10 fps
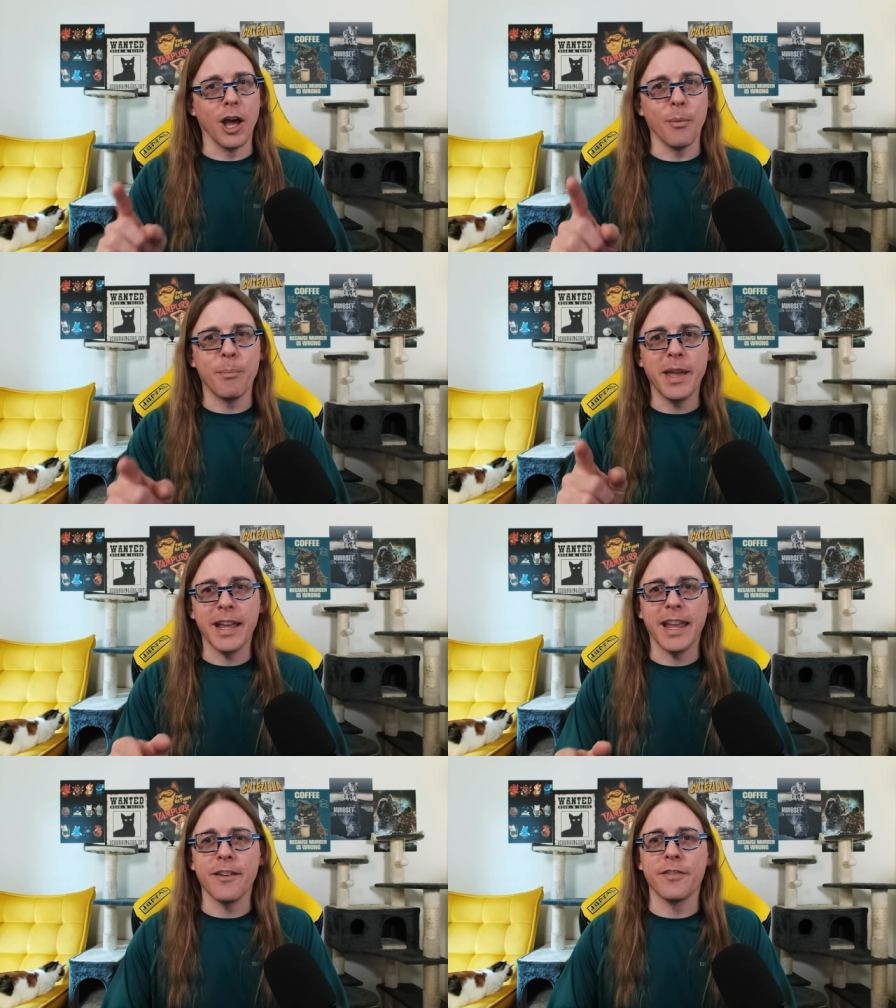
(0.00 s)
a
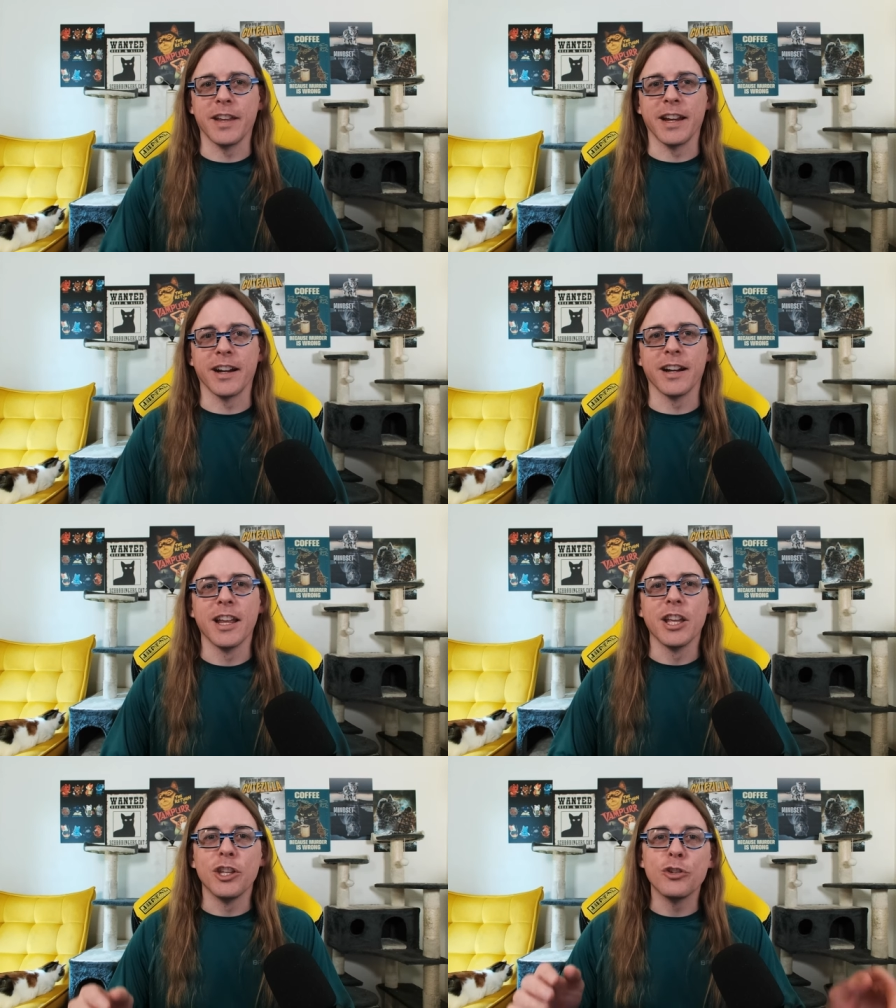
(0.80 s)
big if here,
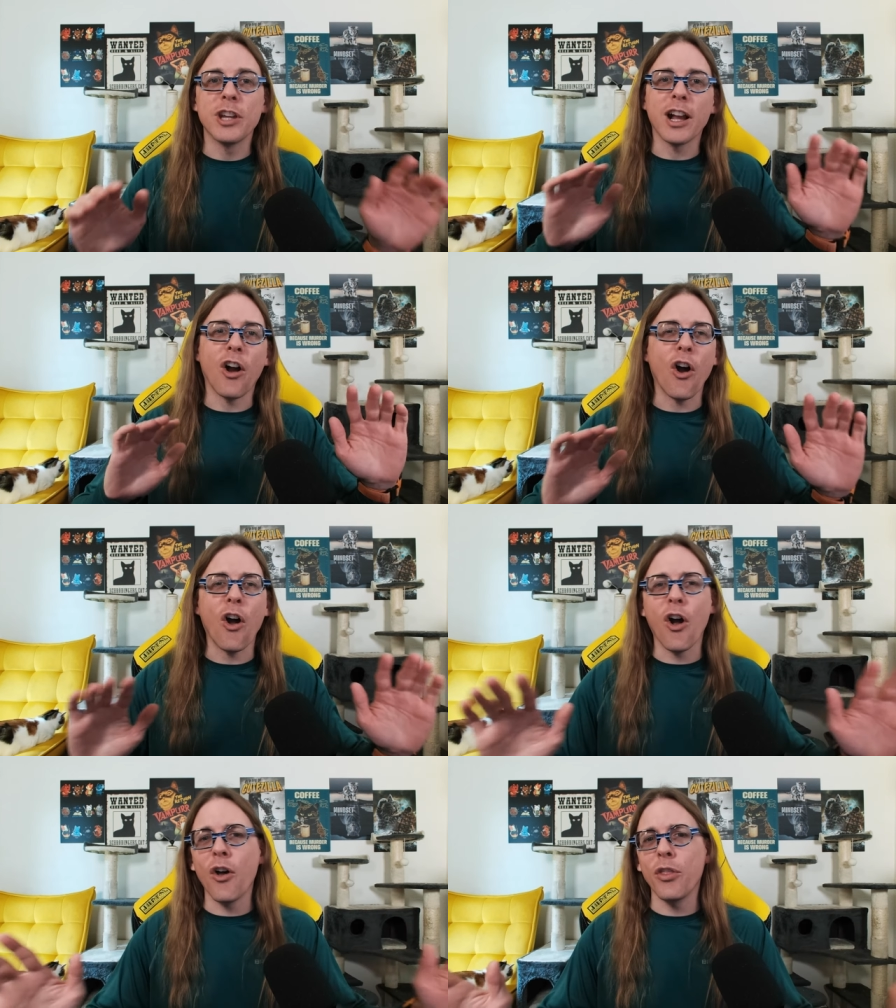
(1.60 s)
you check
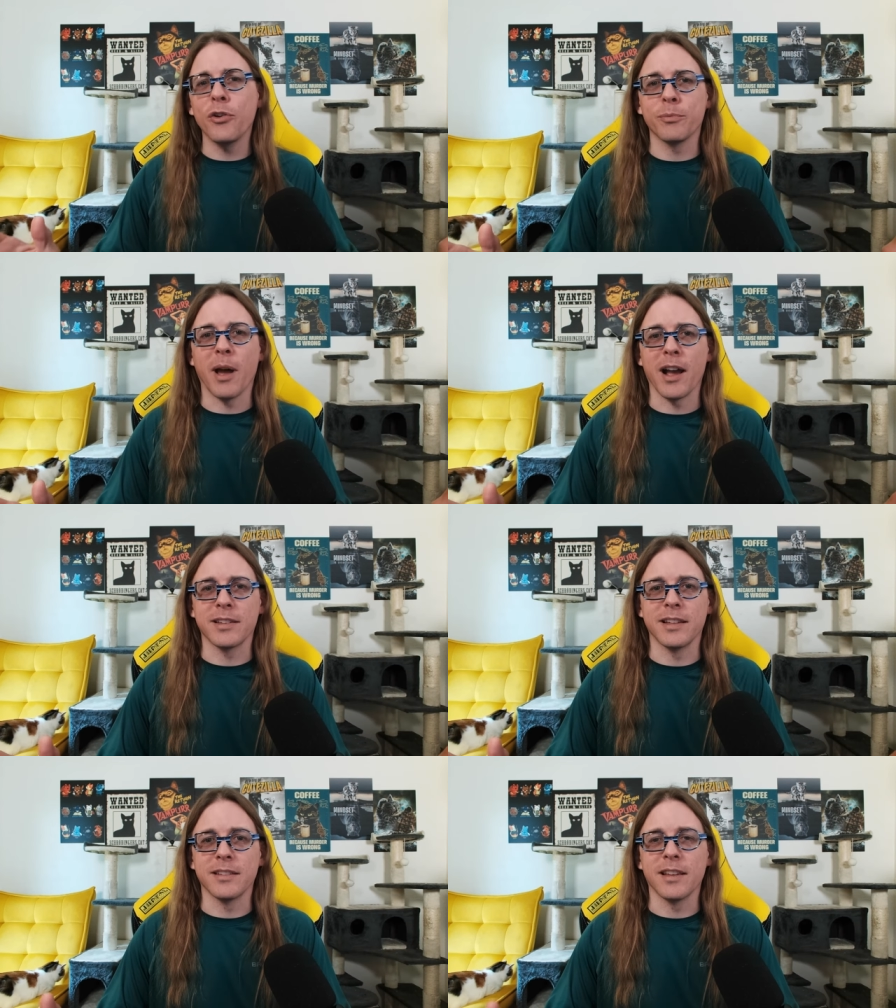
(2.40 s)
all those
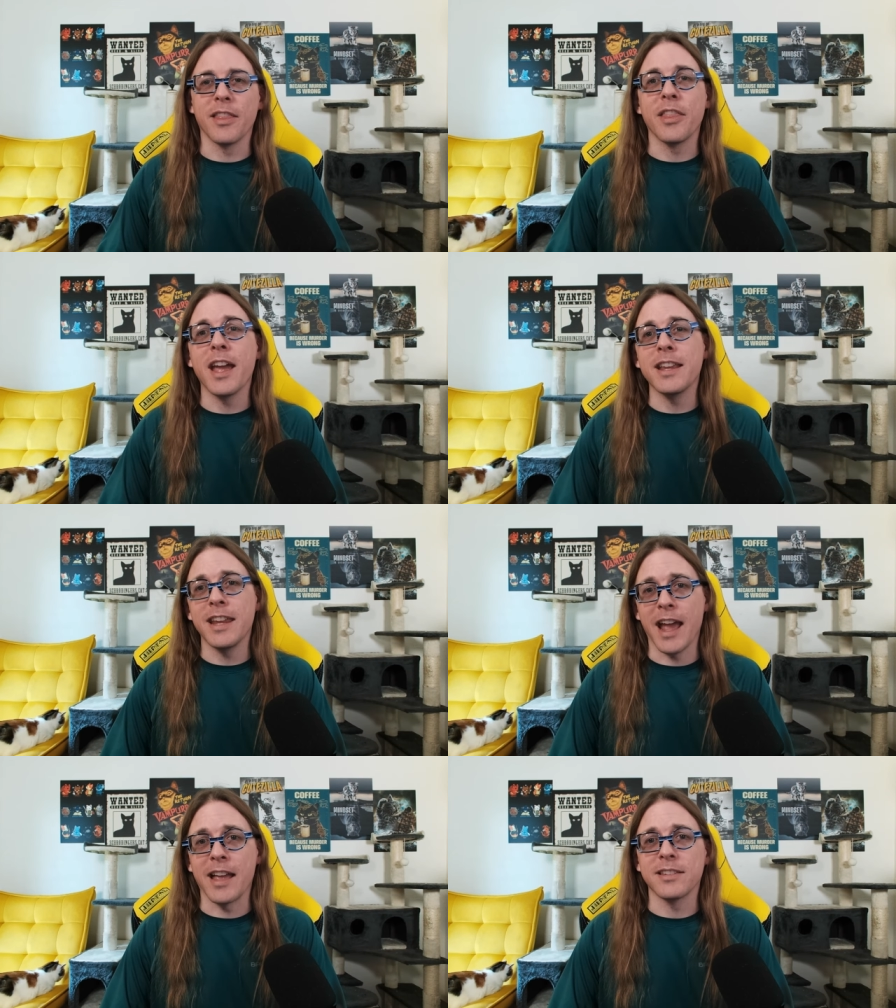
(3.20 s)
boxes, then
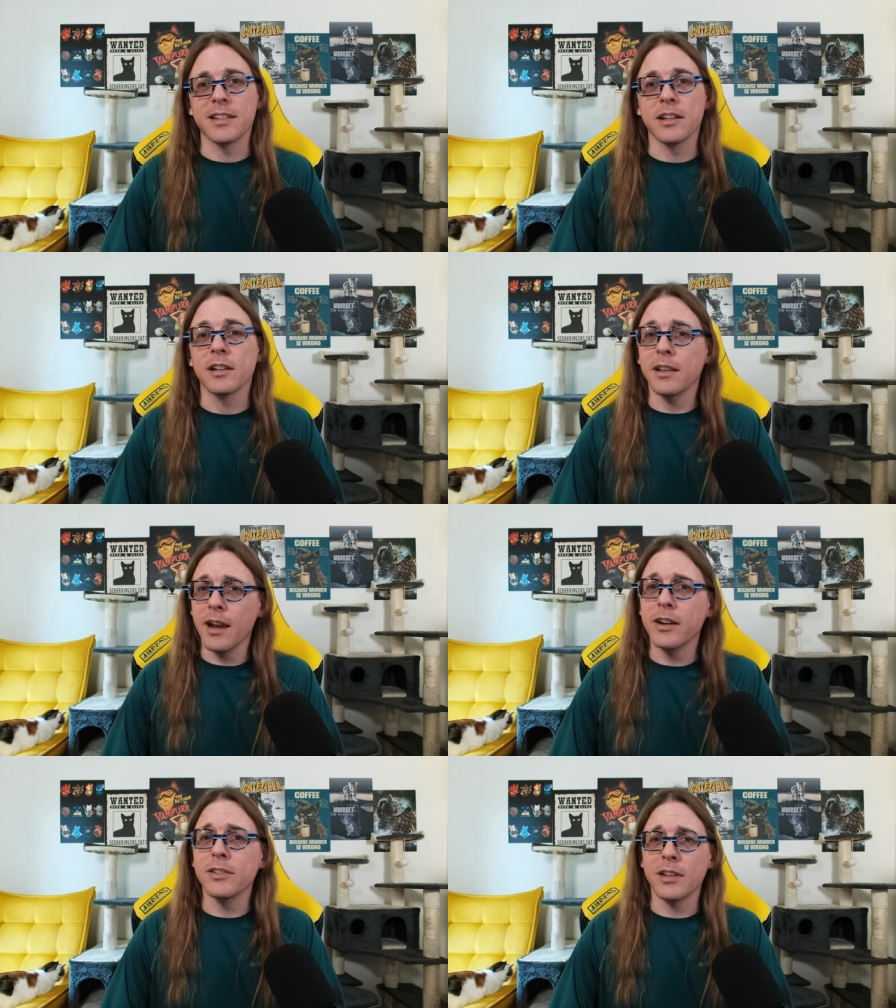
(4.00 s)
yes,
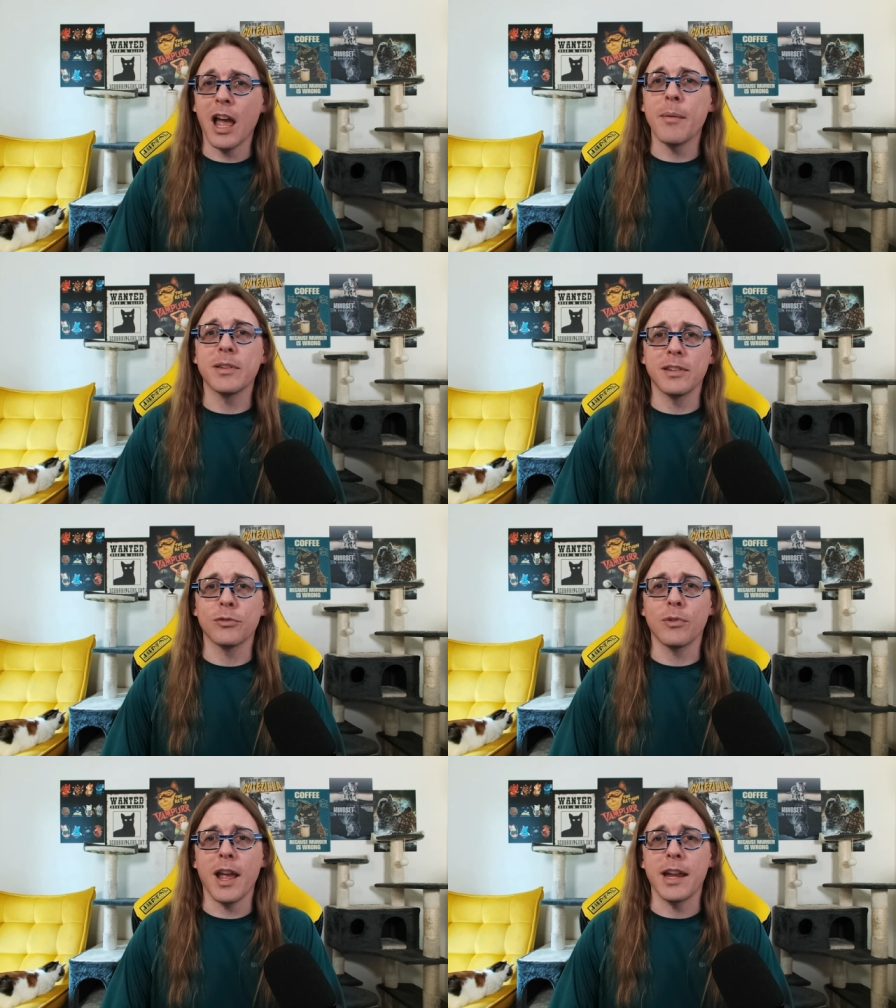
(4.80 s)
Clarence Thomas
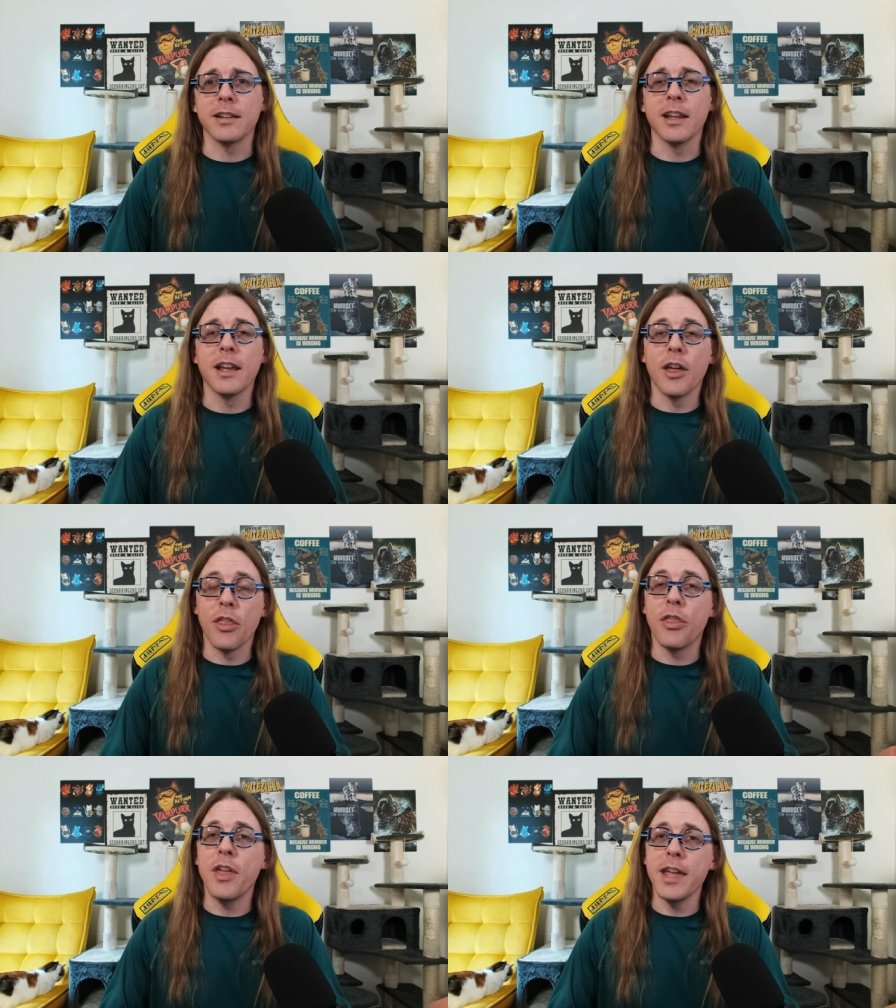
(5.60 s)
is right
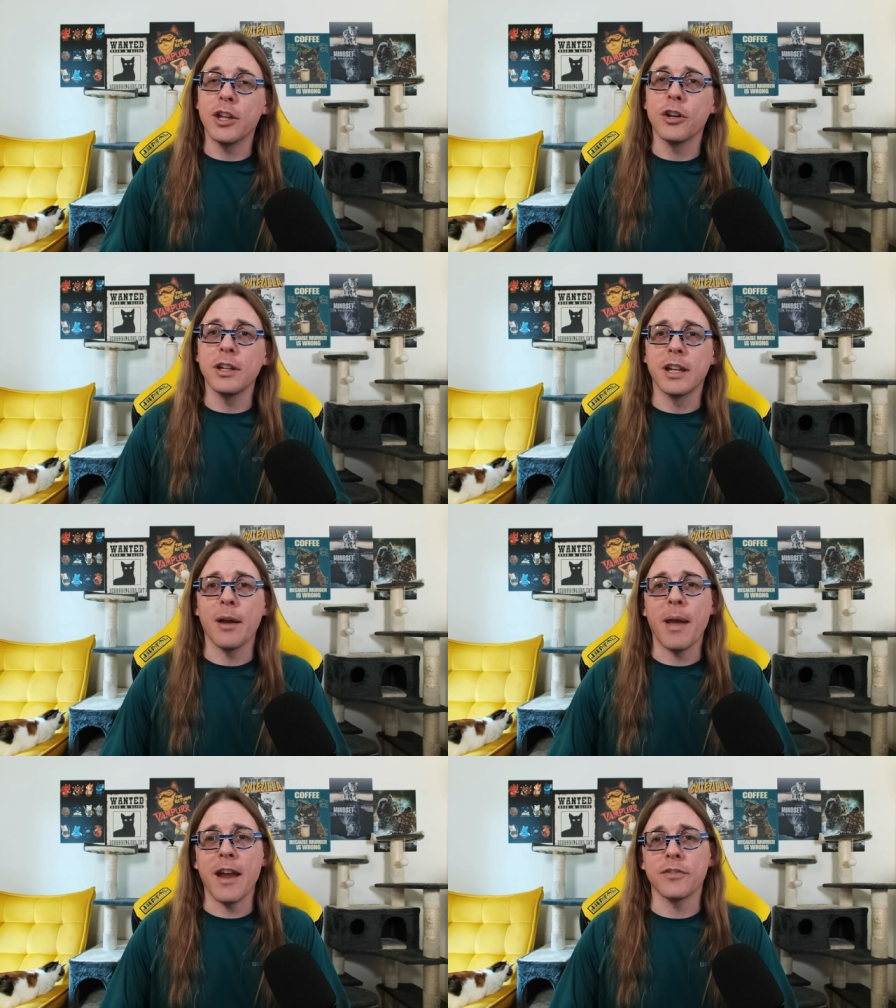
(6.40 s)
they could
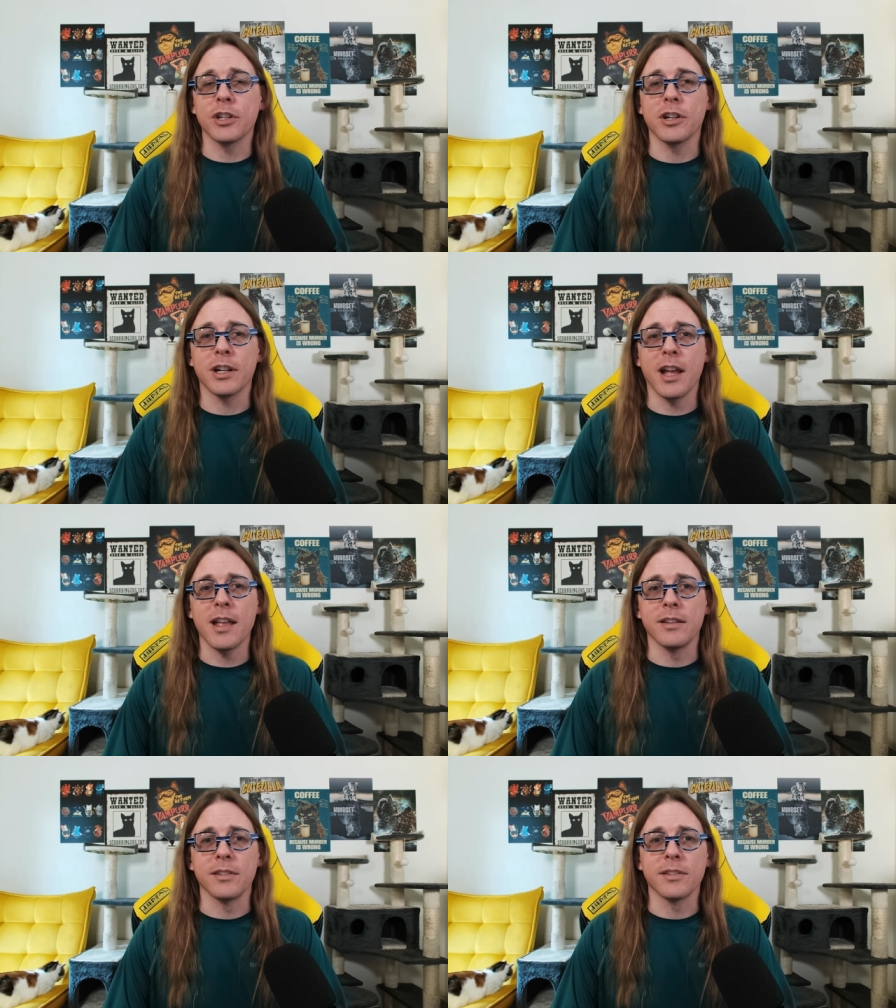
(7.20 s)
come after your
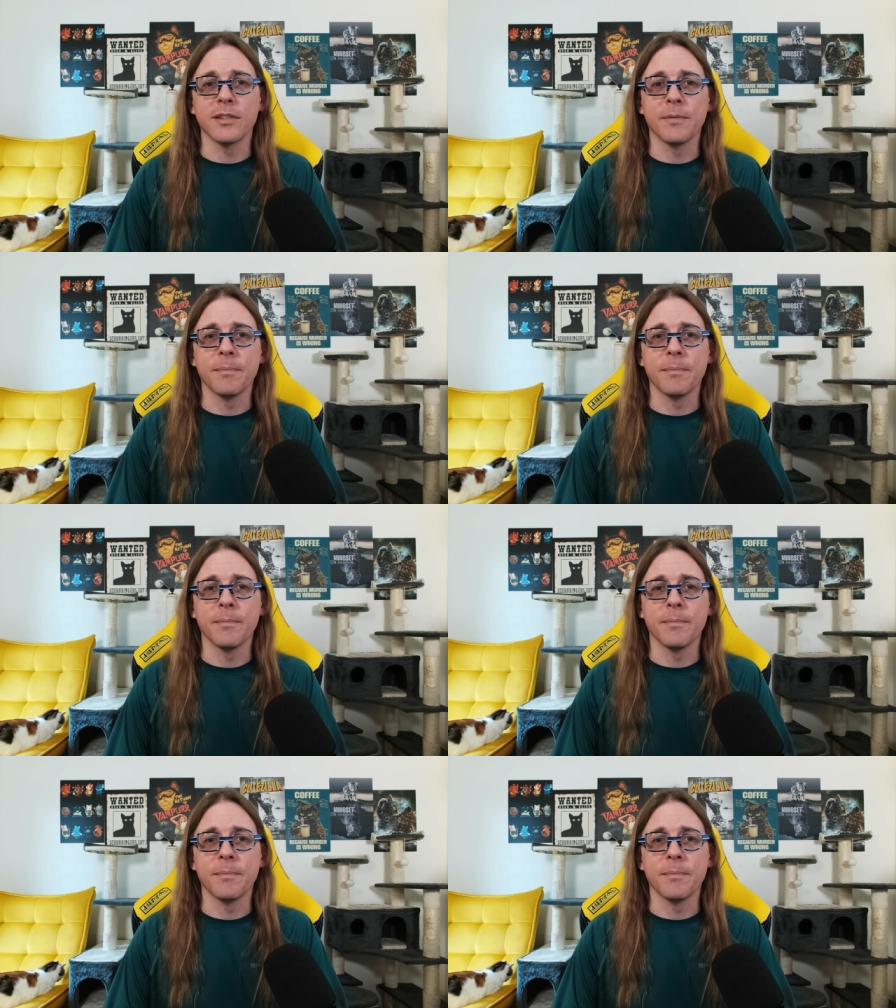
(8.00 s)
guns.